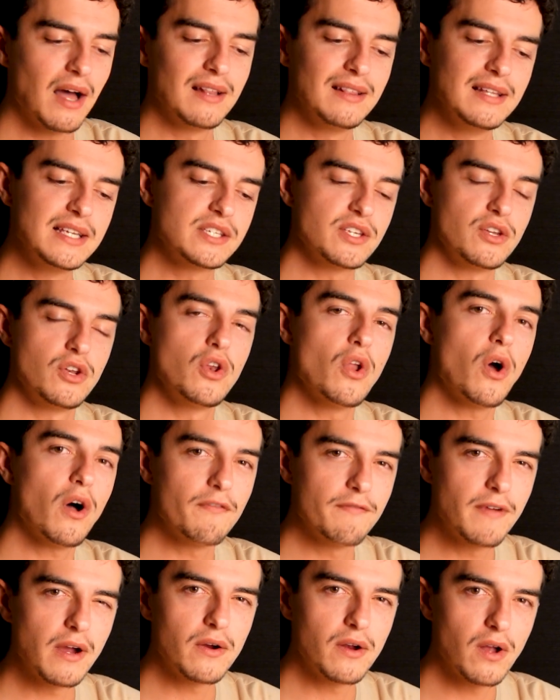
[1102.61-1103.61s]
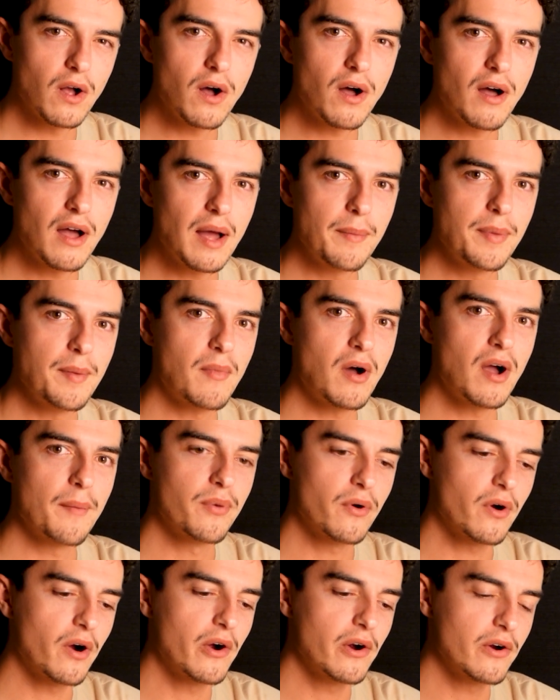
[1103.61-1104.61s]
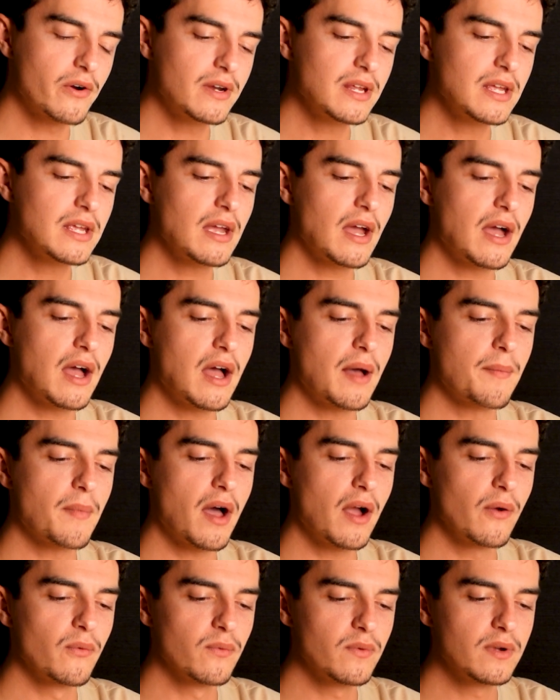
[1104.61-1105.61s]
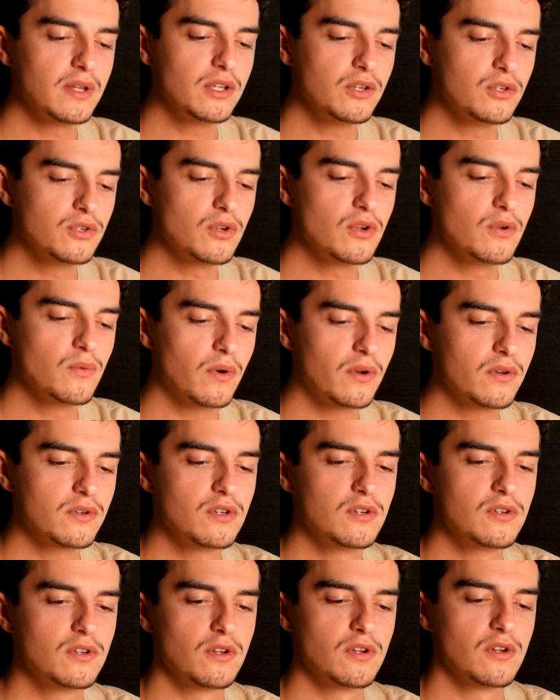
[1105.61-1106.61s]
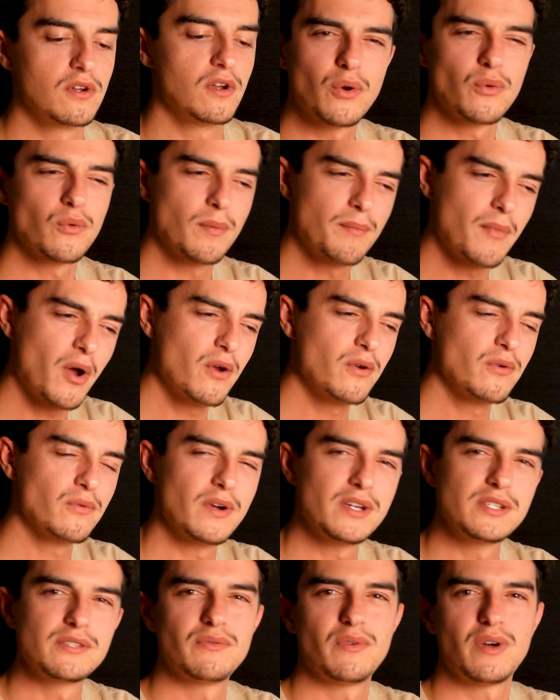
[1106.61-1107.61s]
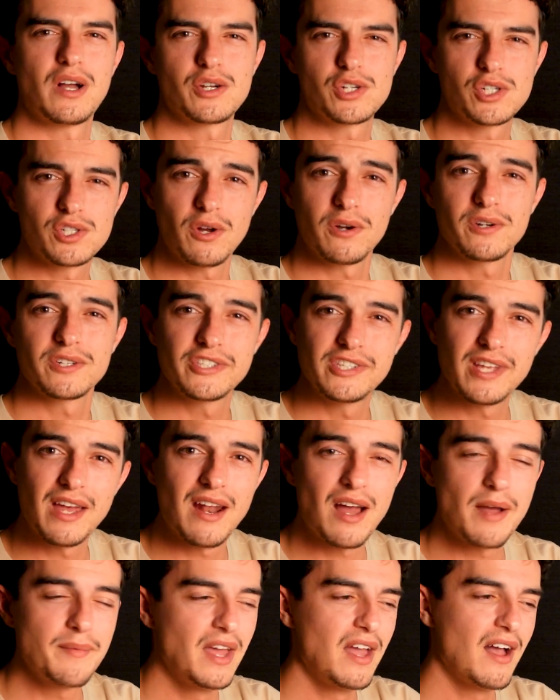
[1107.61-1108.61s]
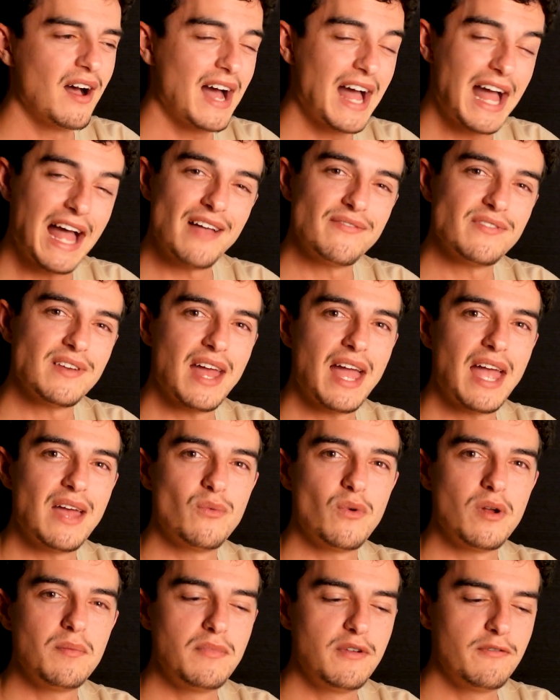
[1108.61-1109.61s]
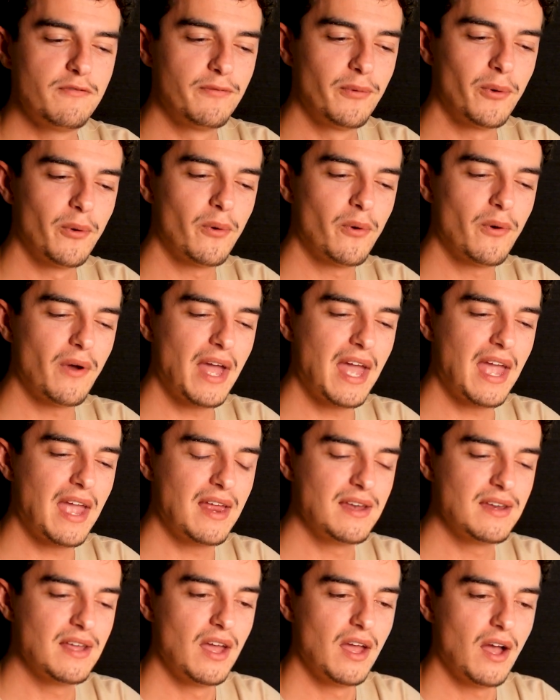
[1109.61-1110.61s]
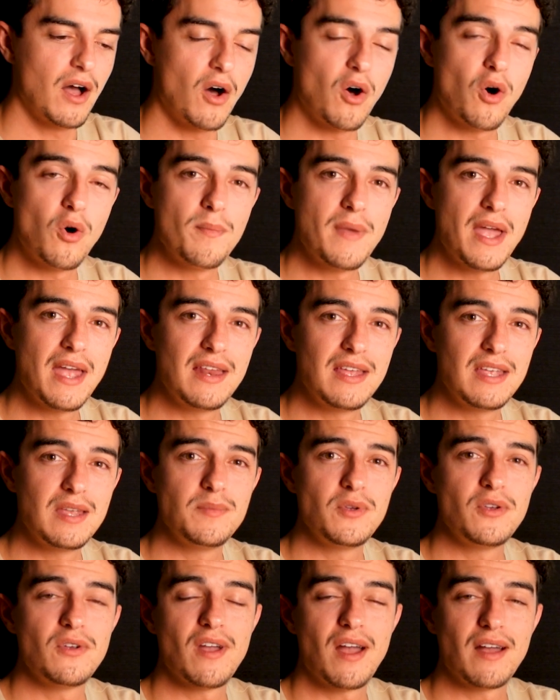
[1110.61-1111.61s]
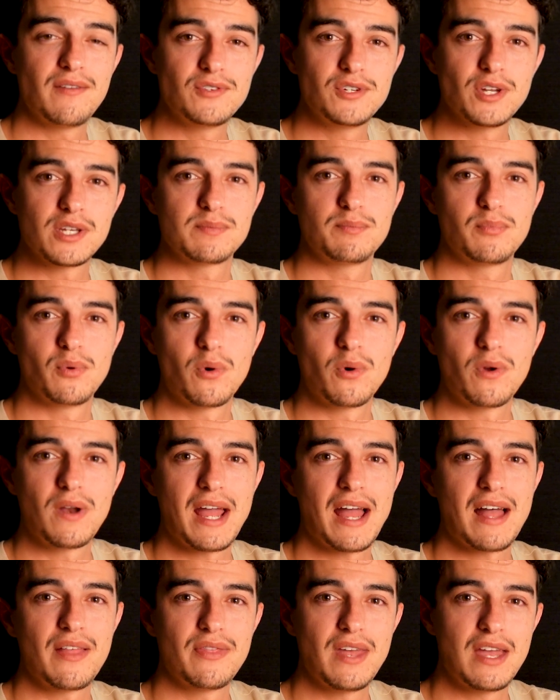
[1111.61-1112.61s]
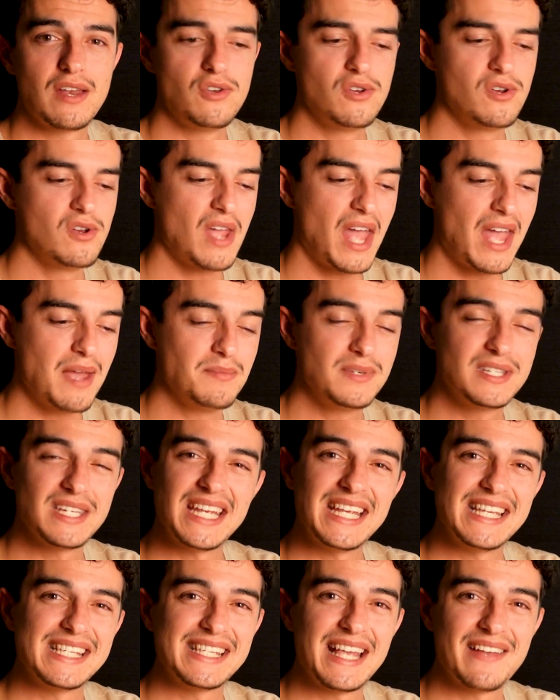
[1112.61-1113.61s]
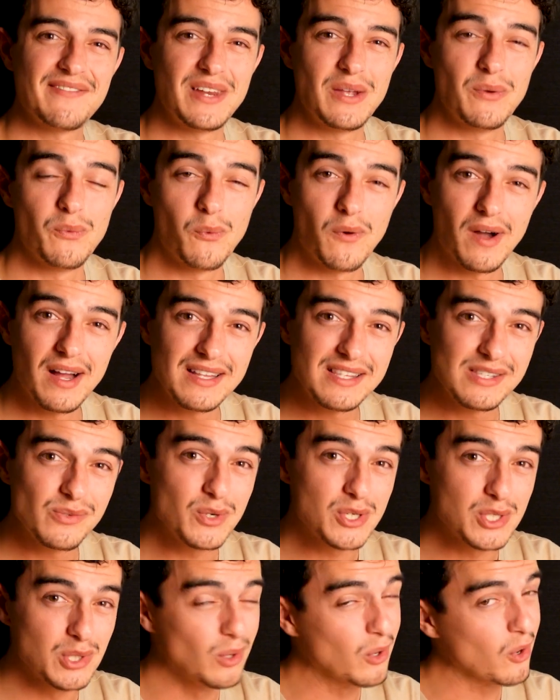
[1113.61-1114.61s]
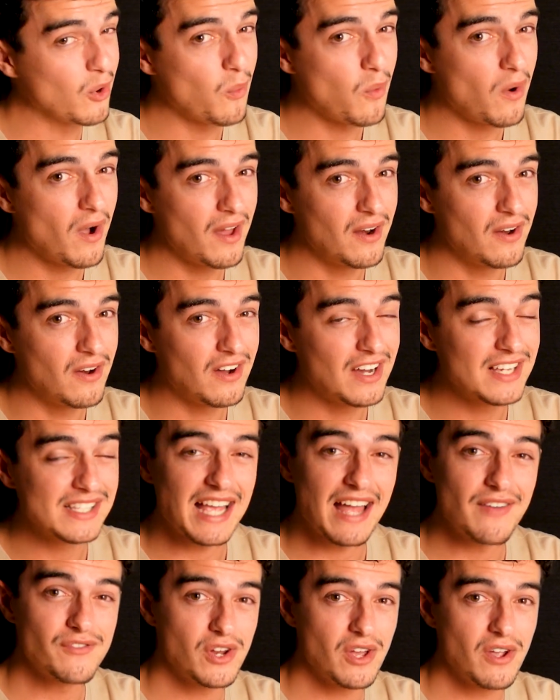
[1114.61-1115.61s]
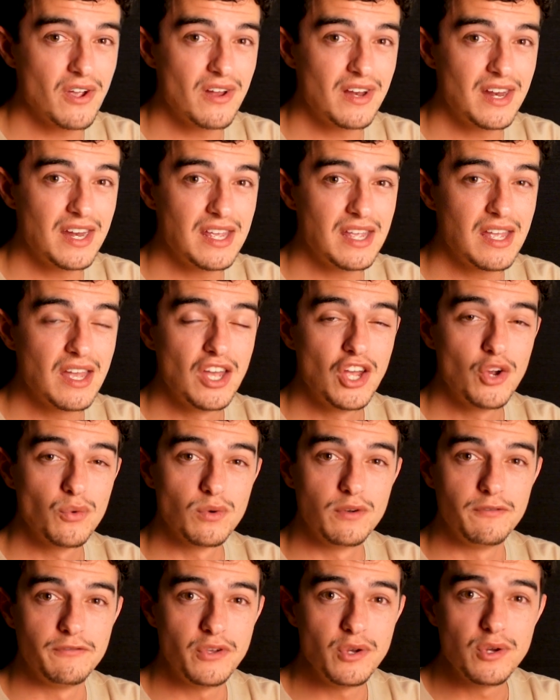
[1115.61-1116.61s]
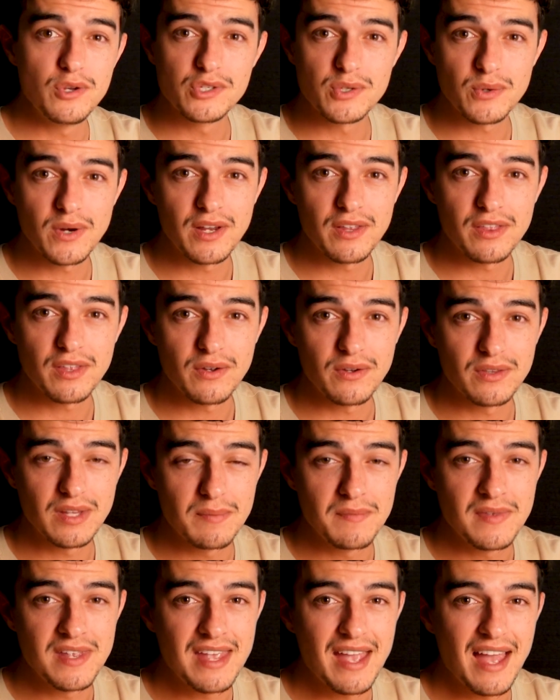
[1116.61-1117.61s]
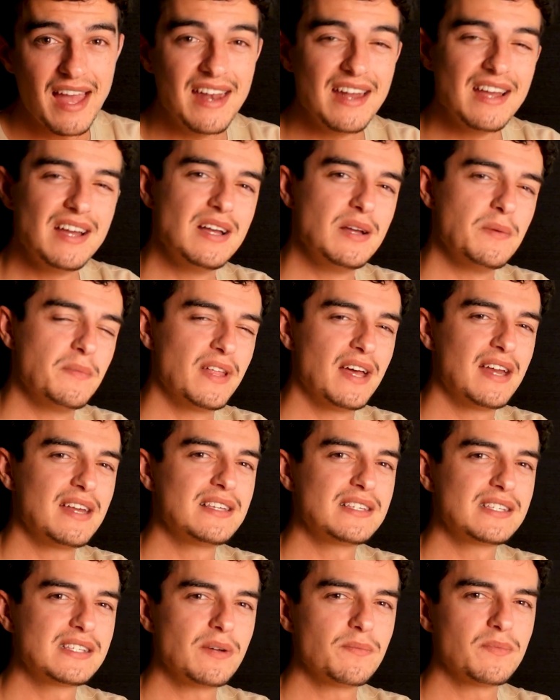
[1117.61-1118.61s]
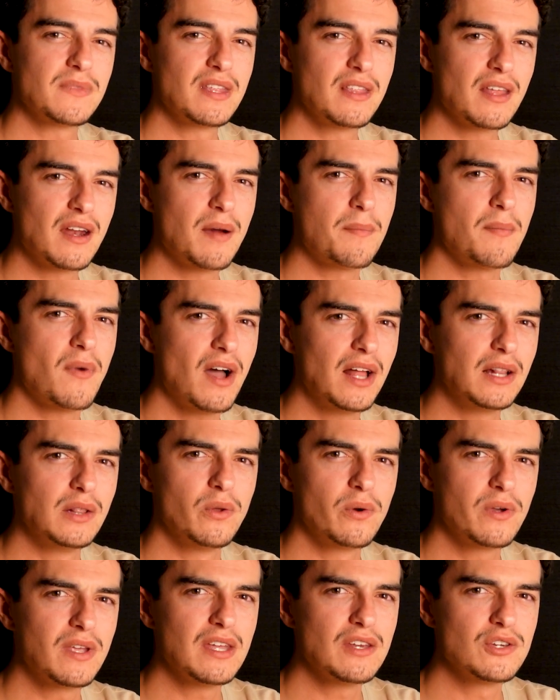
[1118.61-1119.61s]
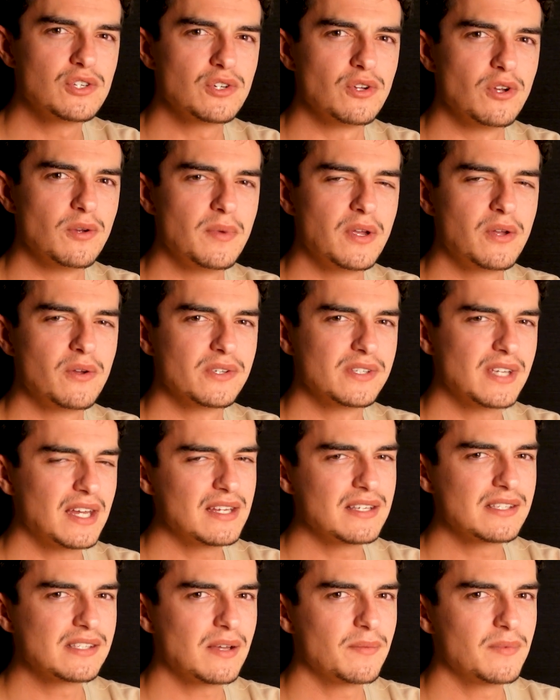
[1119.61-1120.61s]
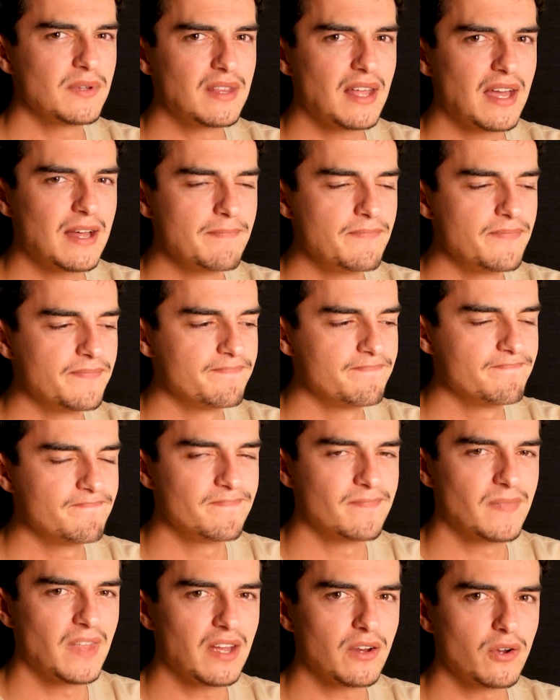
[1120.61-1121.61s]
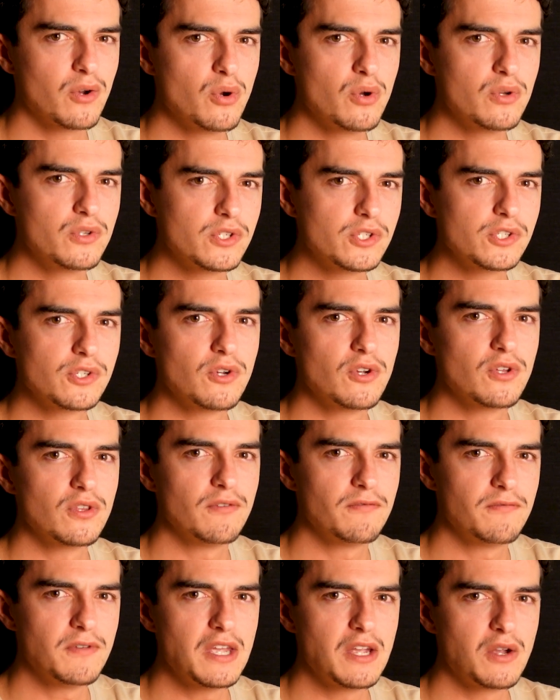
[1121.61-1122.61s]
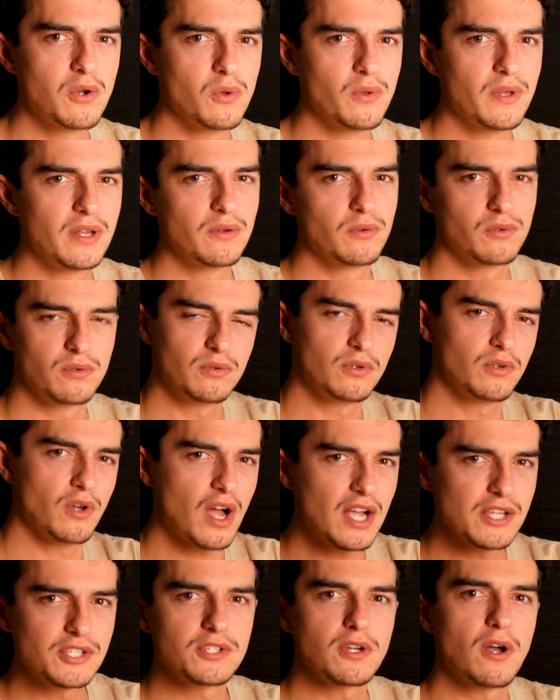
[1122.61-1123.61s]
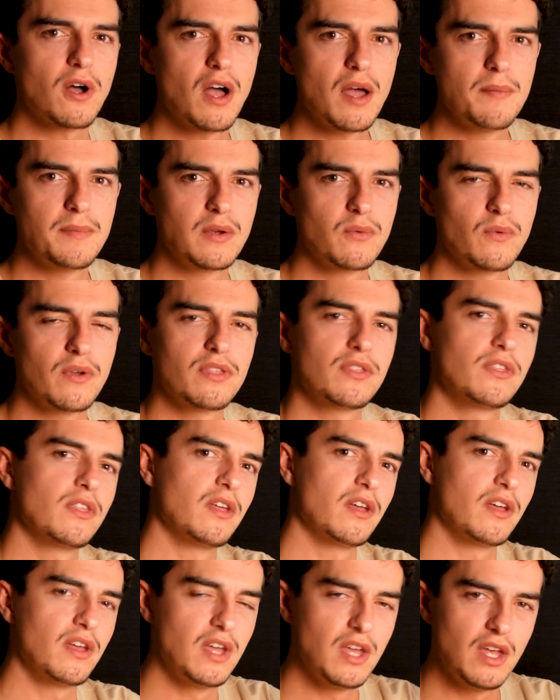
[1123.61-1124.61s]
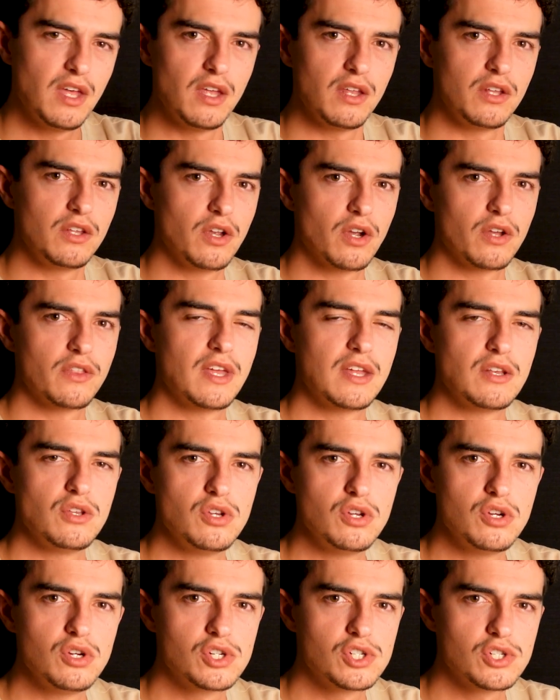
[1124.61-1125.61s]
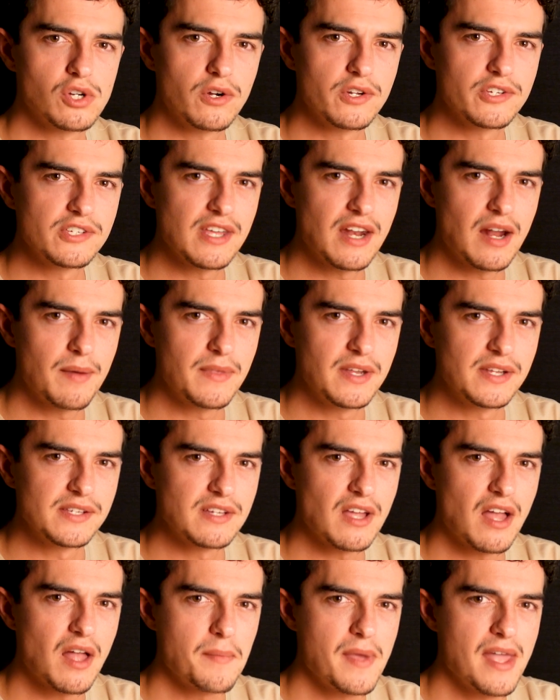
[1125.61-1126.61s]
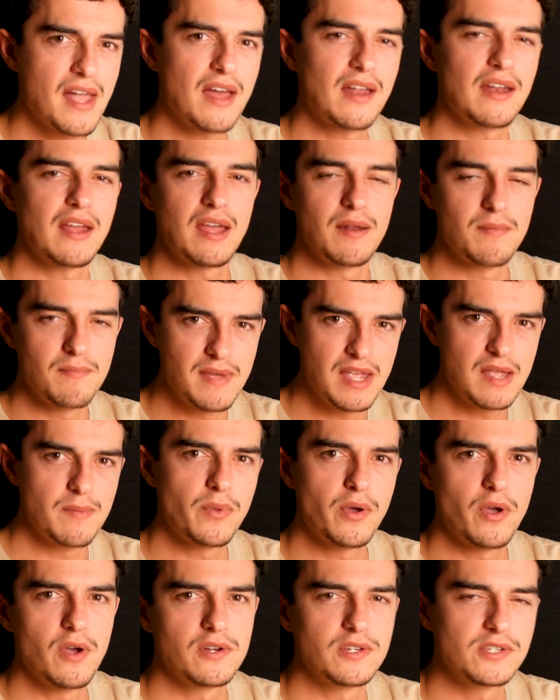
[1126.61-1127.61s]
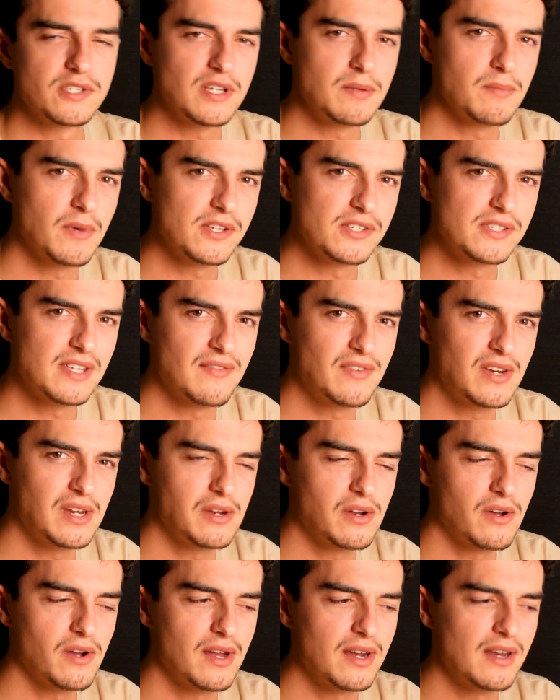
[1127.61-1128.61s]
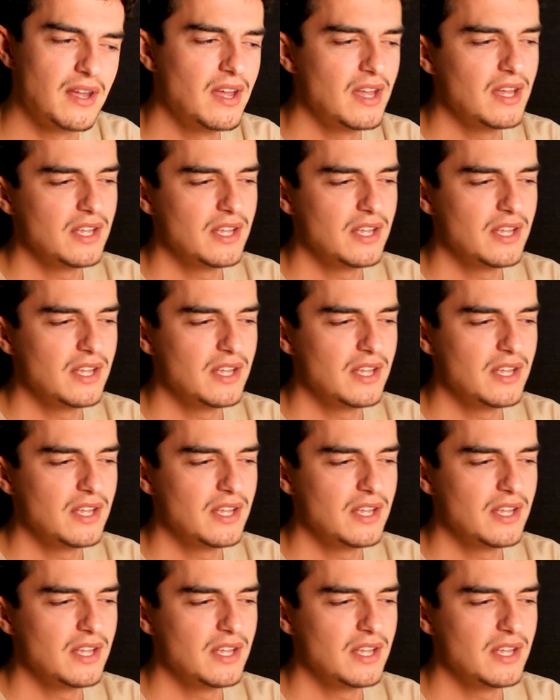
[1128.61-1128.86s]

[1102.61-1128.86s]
listen, not very high up in my priority. I really do want to do a remote reservoir shock setup. I haven't had one before, and Old Man Emu have just brought out their new MT71s, which look quite nice. I haven't heard any reviews or anything on them yet, but that is something that I might look into, because that is something that that could suit the vehicle, and nice timing with the their new shock setup that has come out and me purchasing my 79.